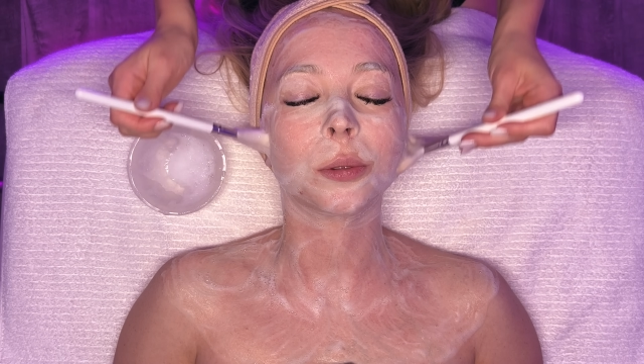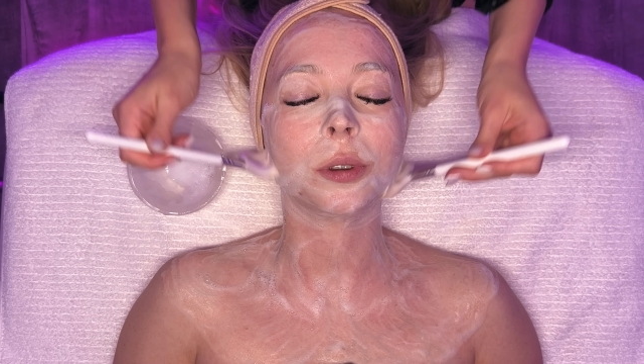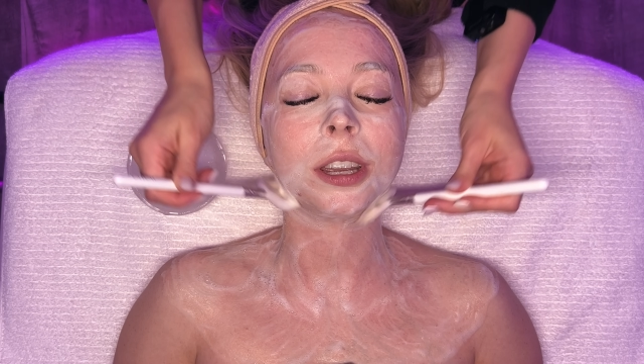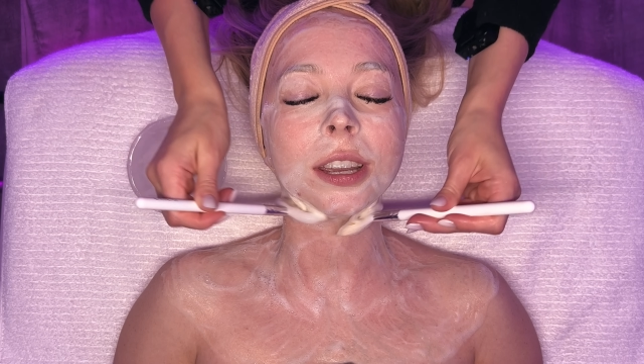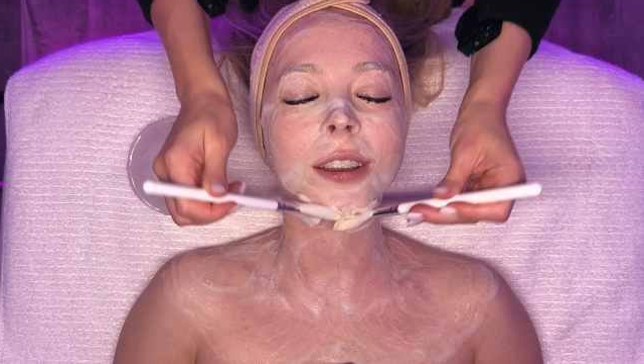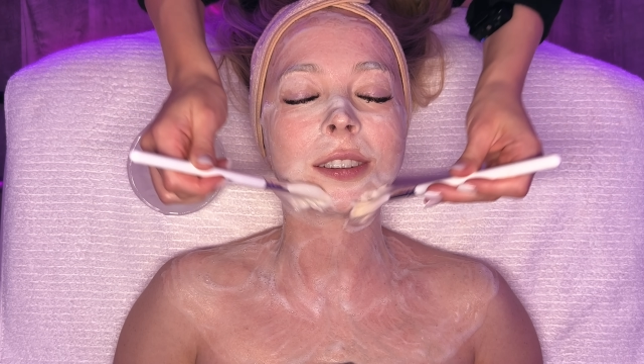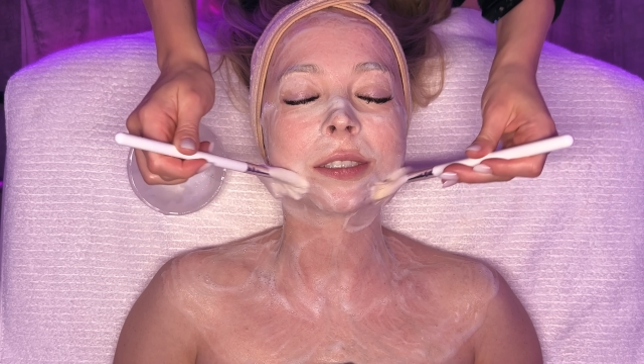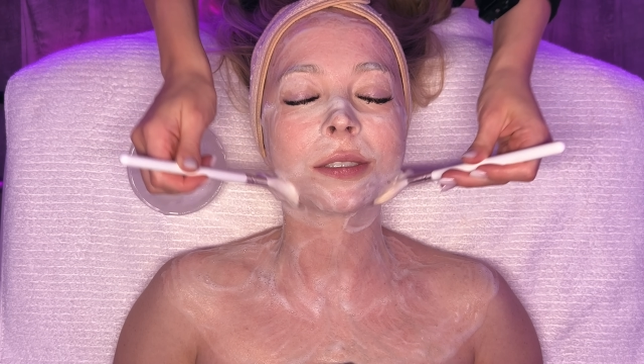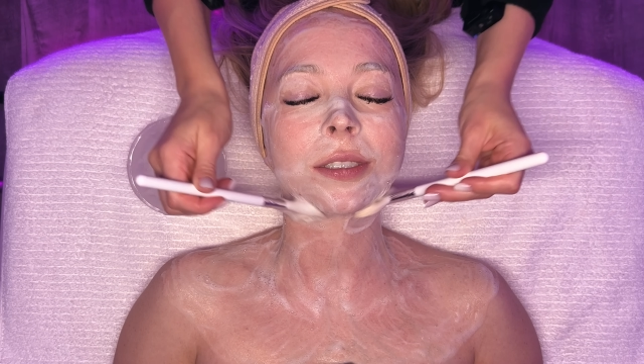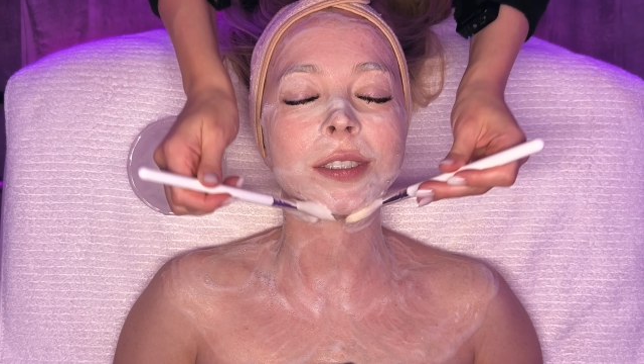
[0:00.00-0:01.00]
so it was your
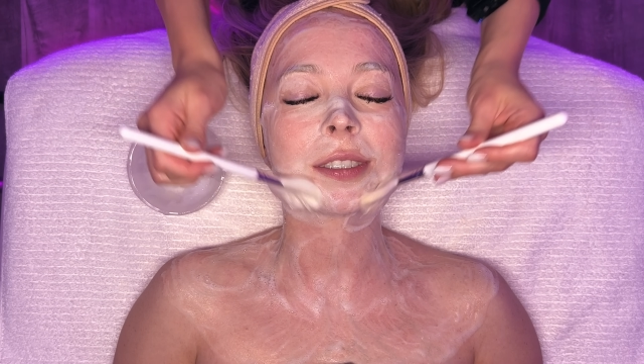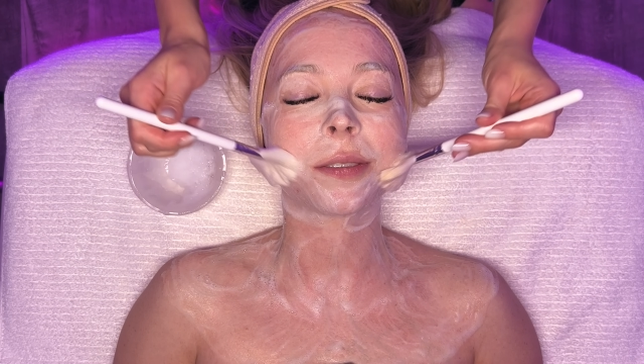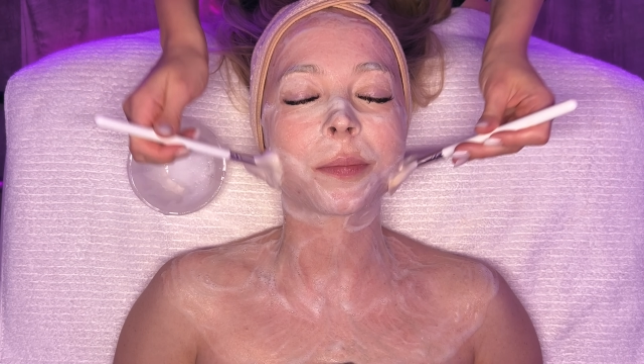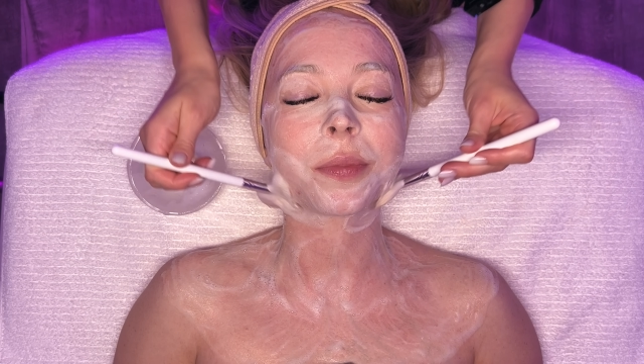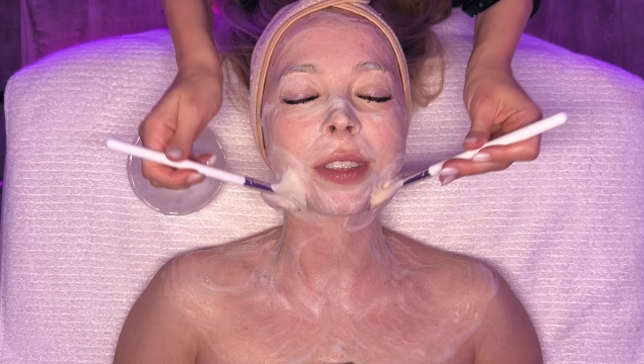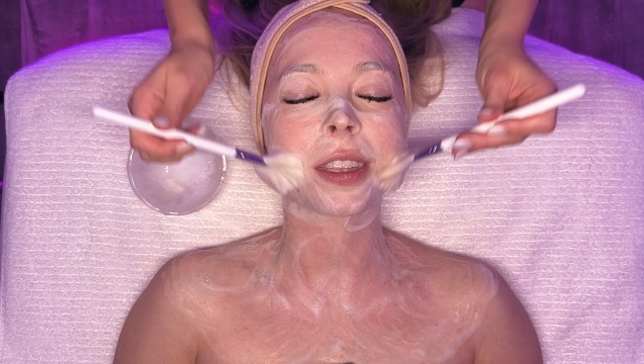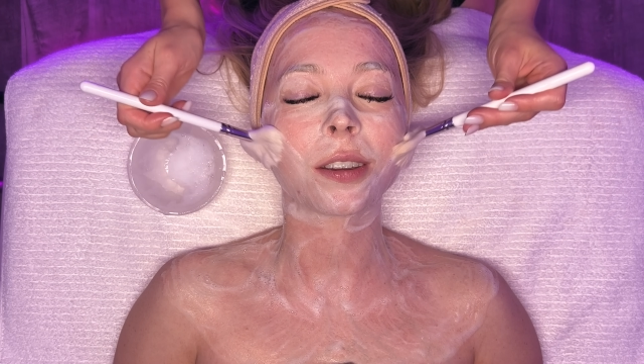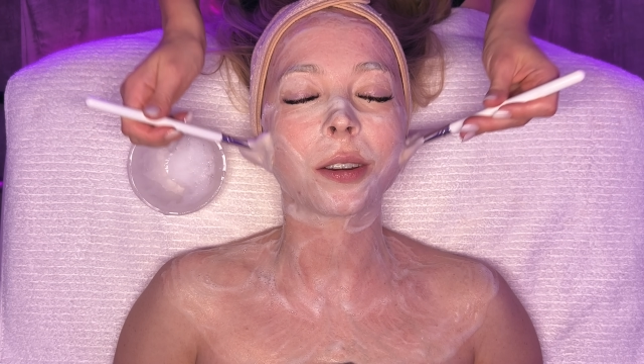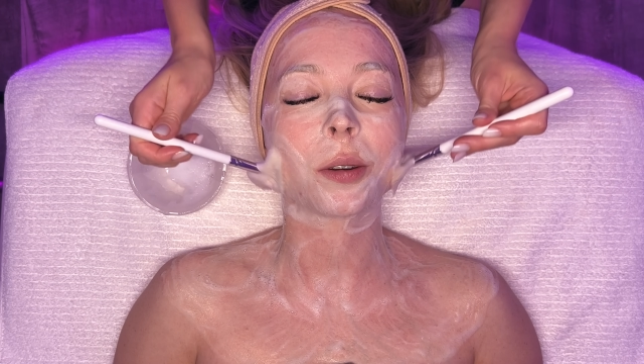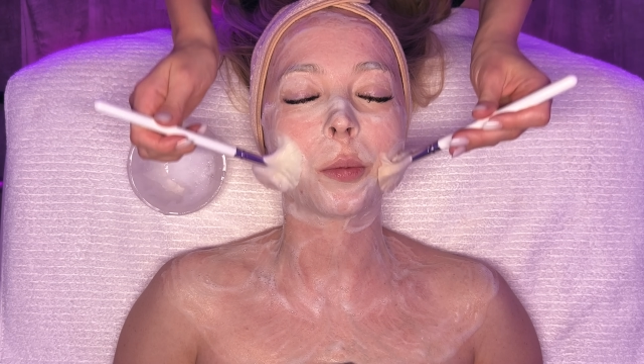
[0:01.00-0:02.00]
bucket list?
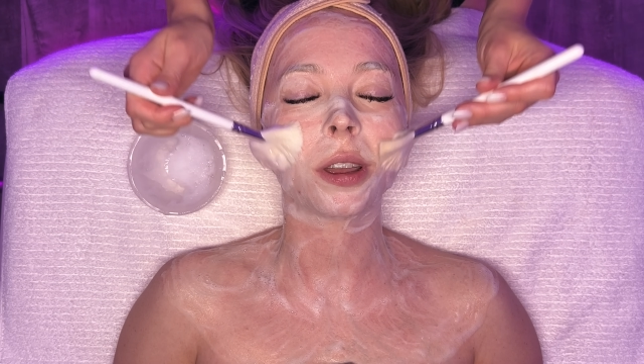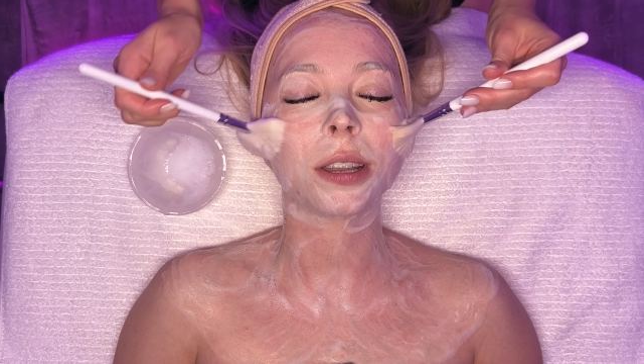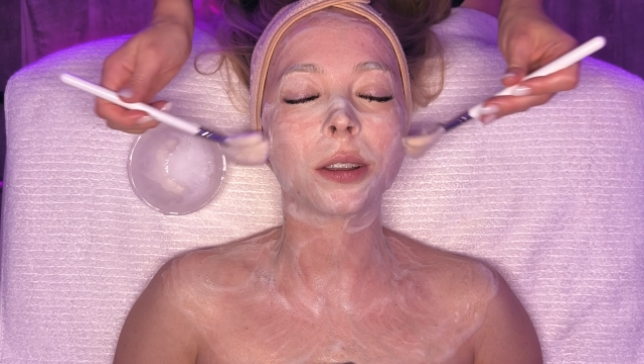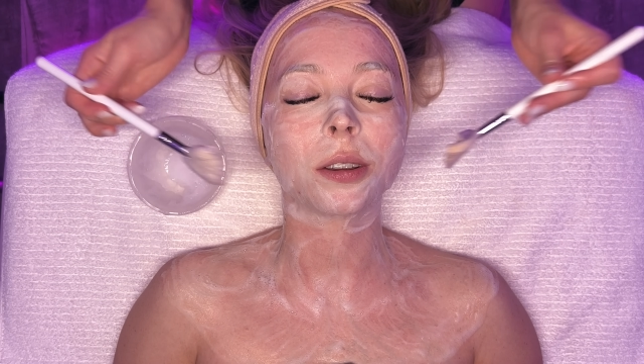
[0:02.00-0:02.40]
You're like,